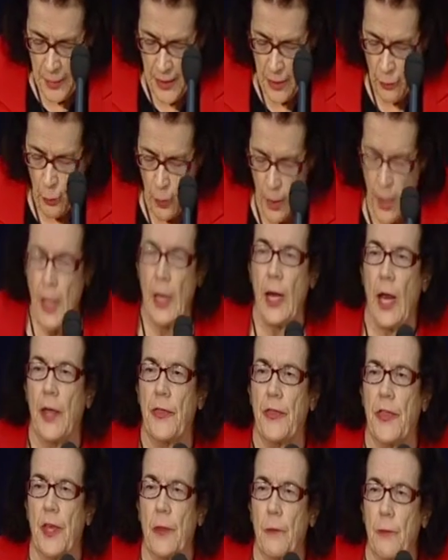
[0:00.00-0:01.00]
be a while, I
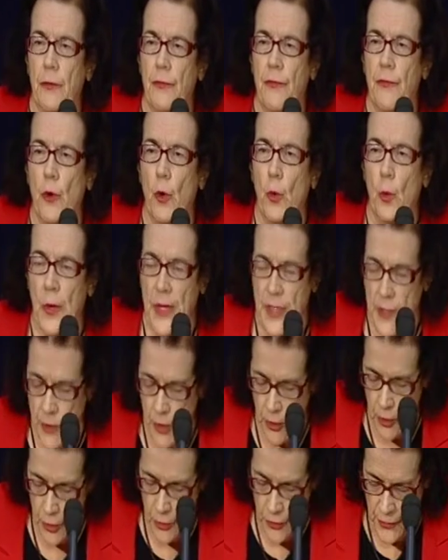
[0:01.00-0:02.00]
think, before we
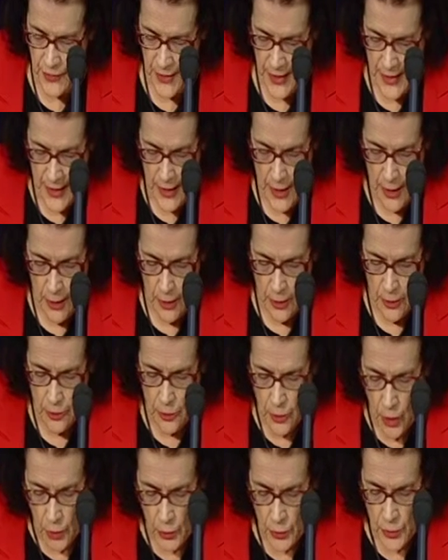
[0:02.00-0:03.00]
know the
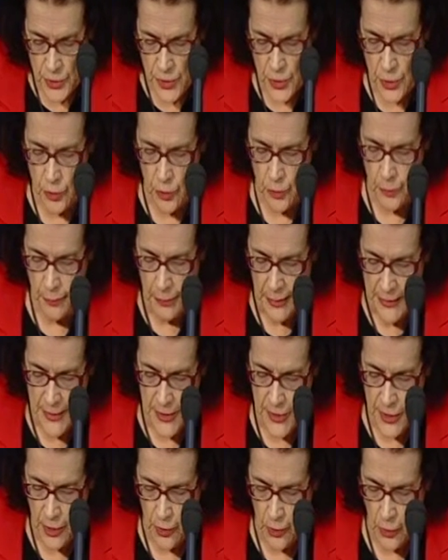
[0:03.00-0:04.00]
long-term
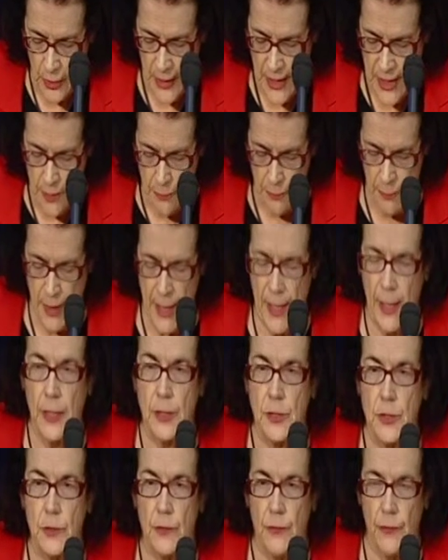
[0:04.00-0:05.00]
political
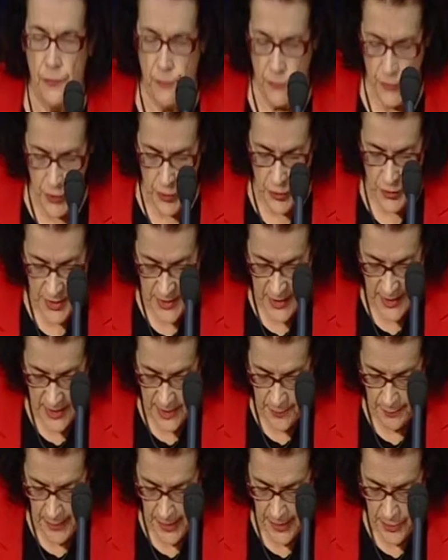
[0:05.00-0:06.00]
impact of
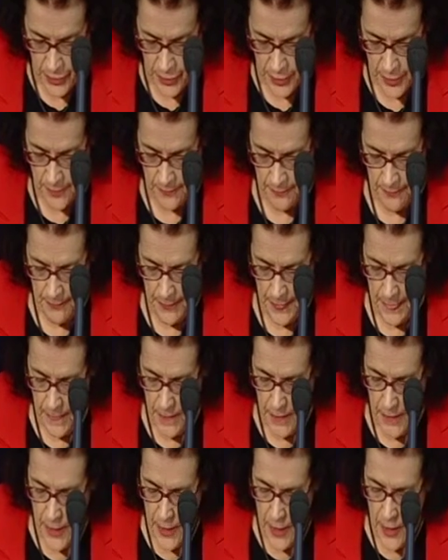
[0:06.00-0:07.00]
Tuesday's budget.
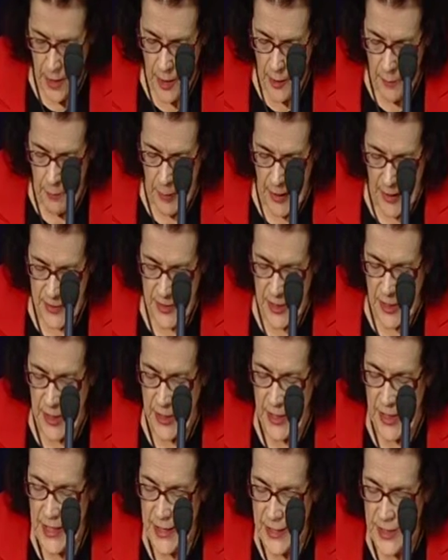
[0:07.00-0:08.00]
But
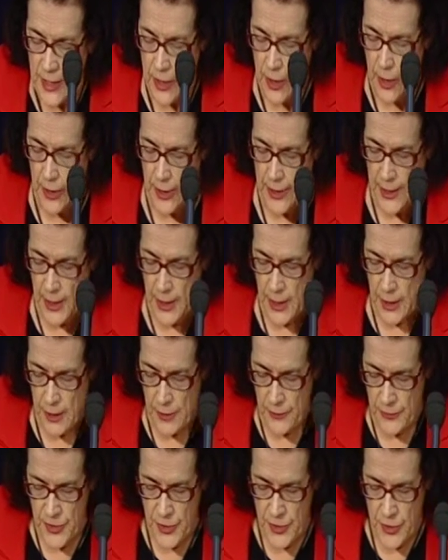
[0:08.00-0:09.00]
it is clear
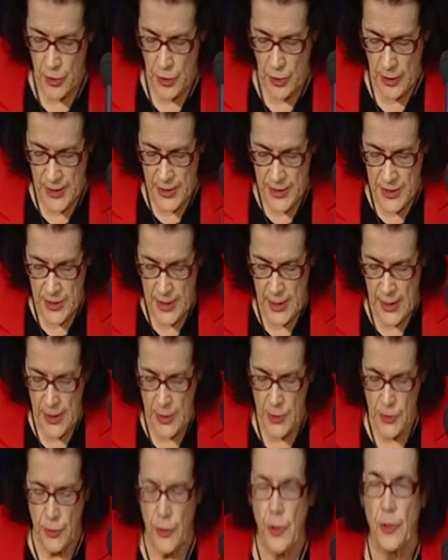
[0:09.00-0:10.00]
at this early
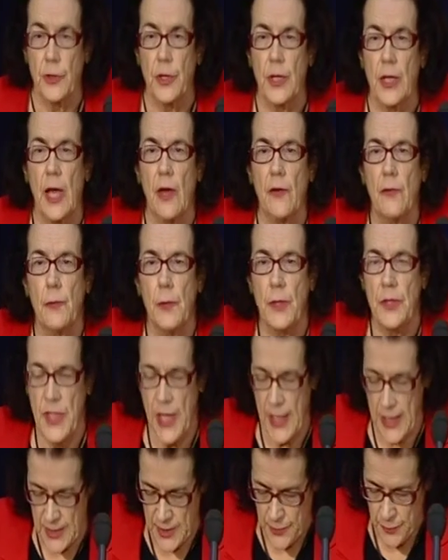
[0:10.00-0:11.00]
stage that the government
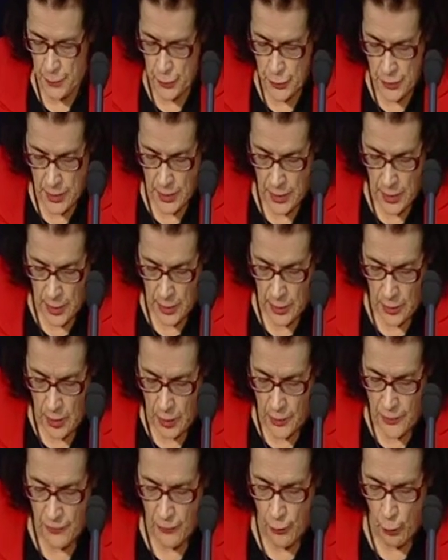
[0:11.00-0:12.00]
has put a
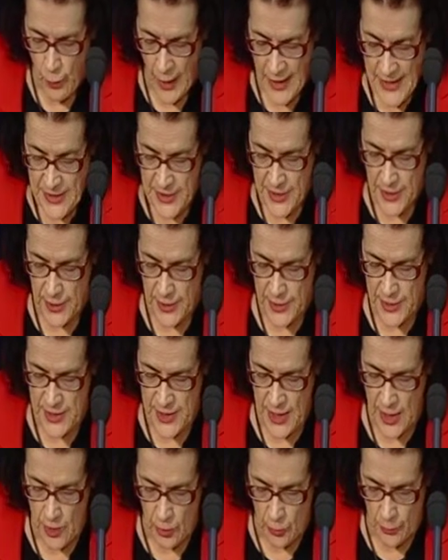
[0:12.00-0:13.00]
lot of weight in its
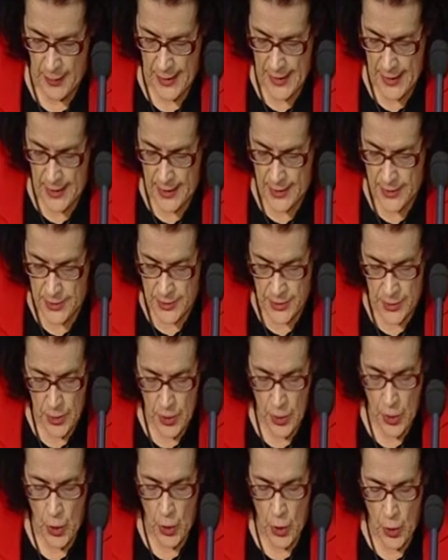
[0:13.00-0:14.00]
saddlebags
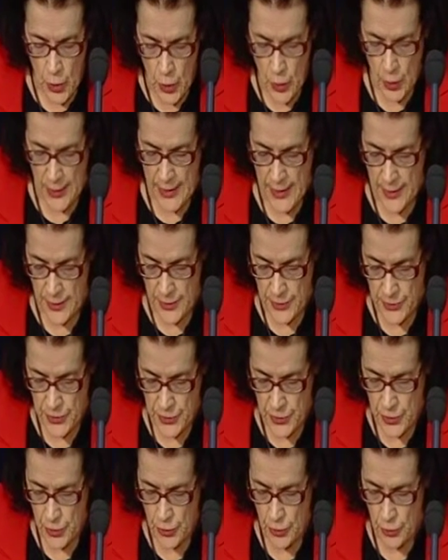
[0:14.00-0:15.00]
early in its
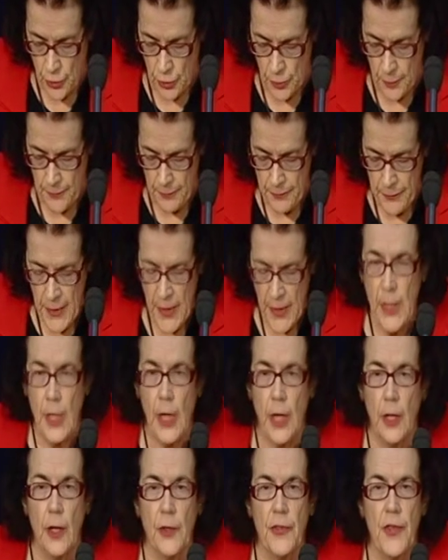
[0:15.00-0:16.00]
term.
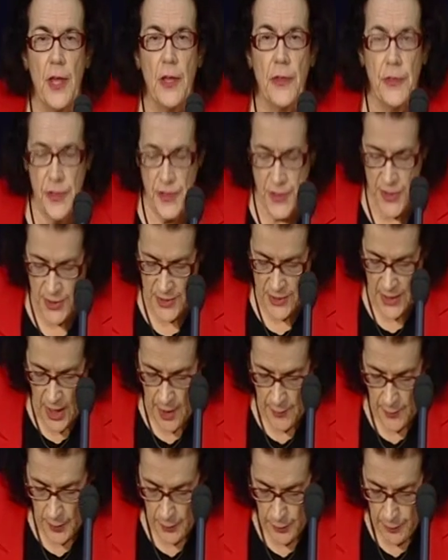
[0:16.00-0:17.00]
And I think this has
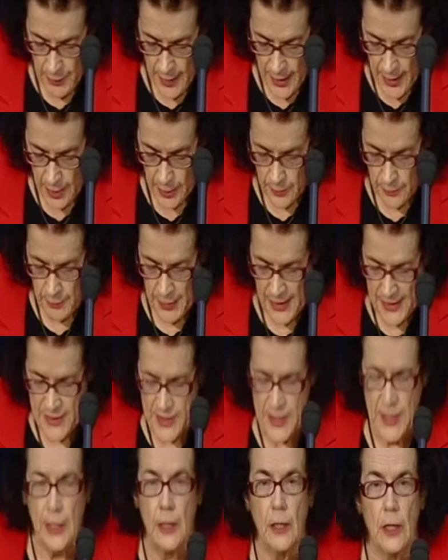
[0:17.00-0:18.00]
come about
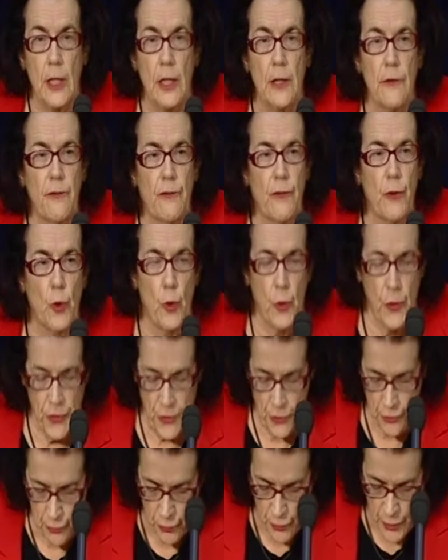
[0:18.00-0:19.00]
basically for
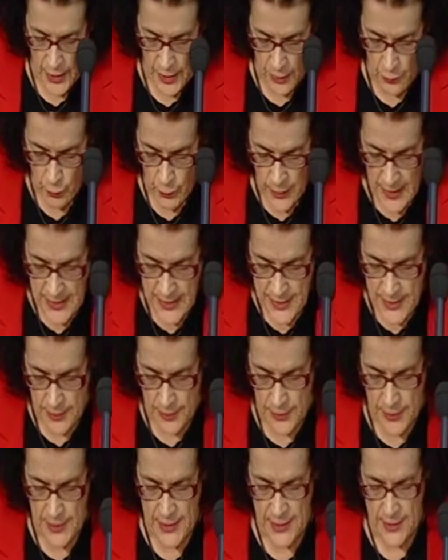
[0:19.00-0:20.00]
three
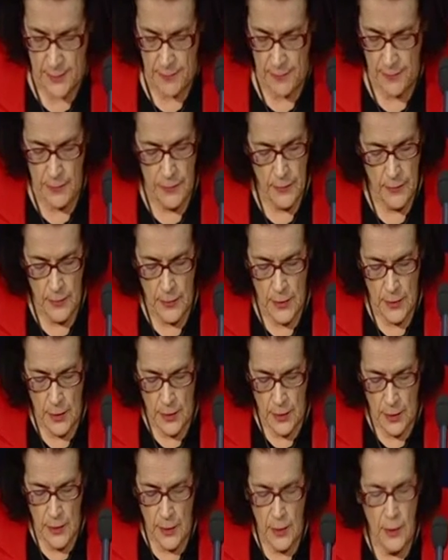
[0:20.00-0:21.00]
reasons.
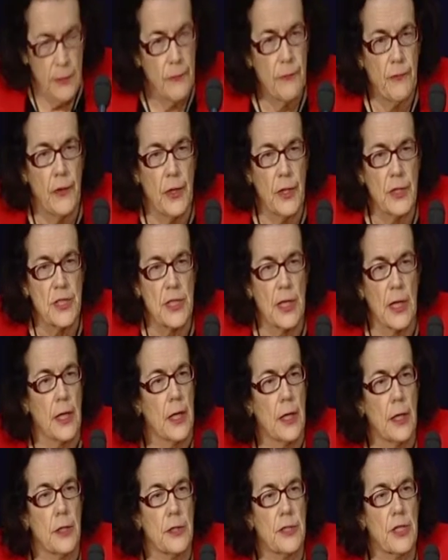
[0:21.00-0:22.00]

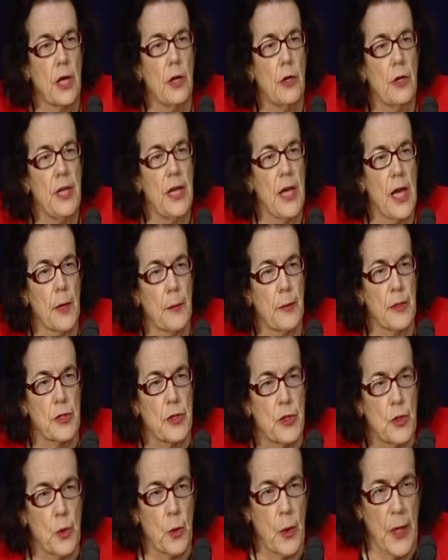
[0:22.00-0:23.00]
Firstly, Tony
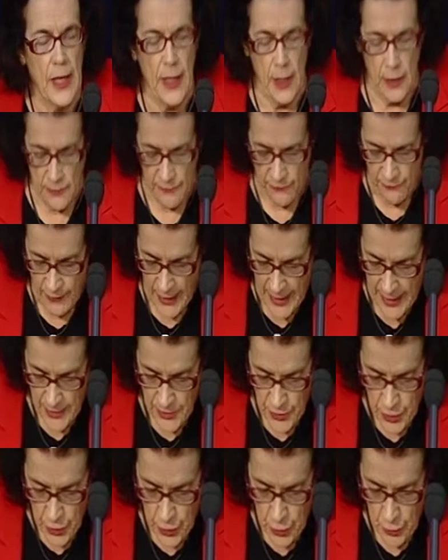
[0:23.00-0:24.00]
Abbott took out far
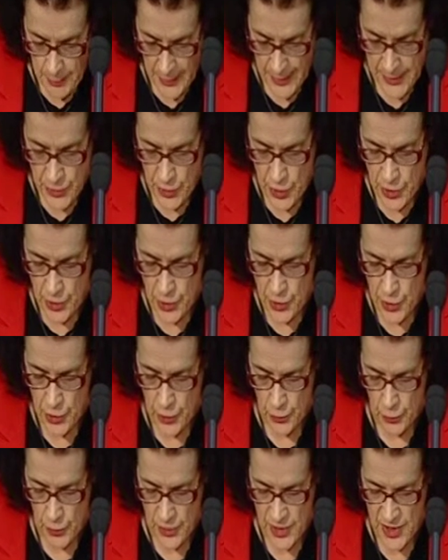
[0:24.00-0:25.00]
too much
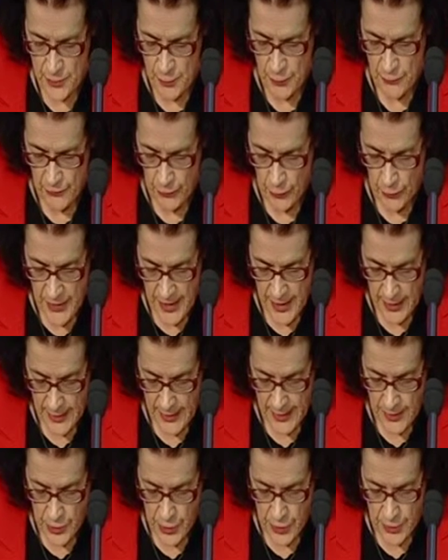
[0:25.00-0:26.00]
insurance before the
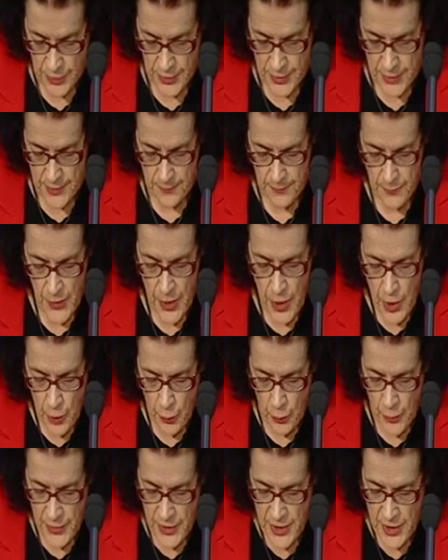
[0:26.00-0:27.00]
elections
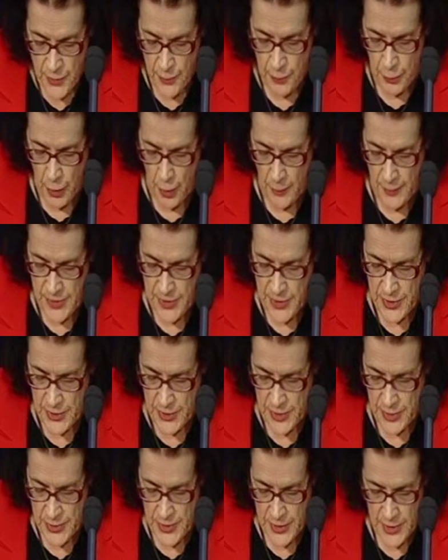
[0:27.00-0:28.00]
with his
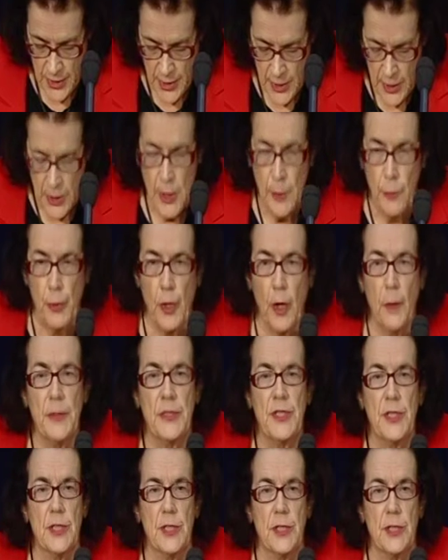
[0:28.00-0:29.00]
promises
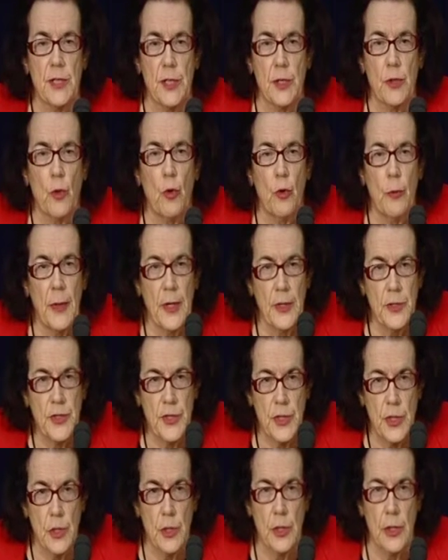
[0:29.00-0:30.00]
that almost
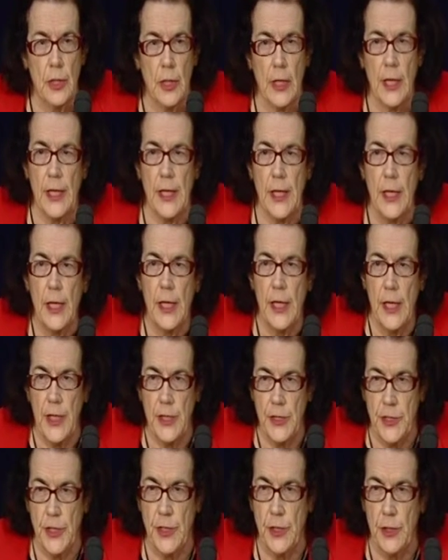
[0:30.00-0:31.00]
certainly he
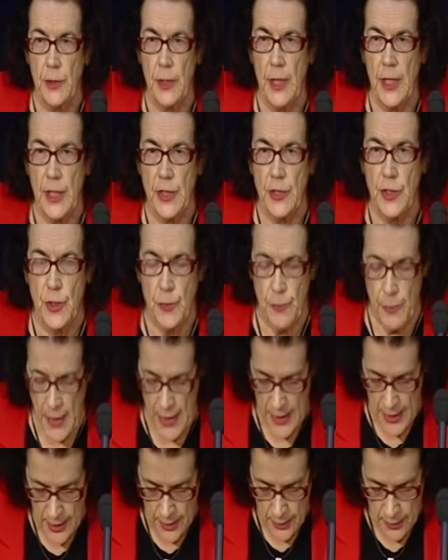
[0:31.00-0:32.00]
didn't need to
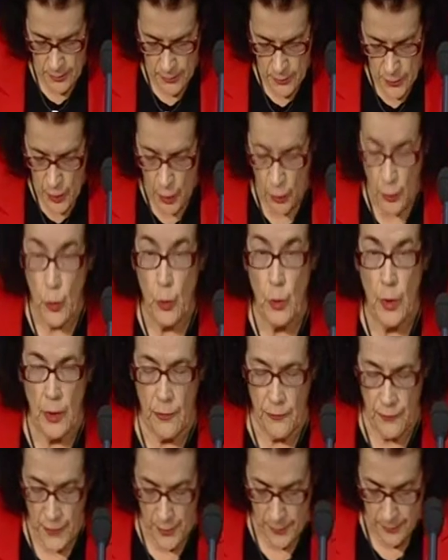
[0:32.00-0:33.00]
make, not all
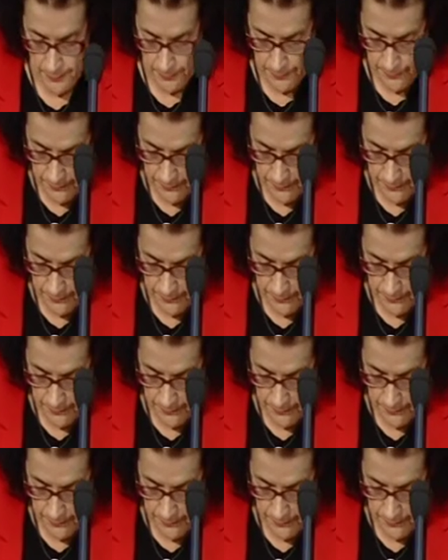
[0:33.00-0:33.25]
of them.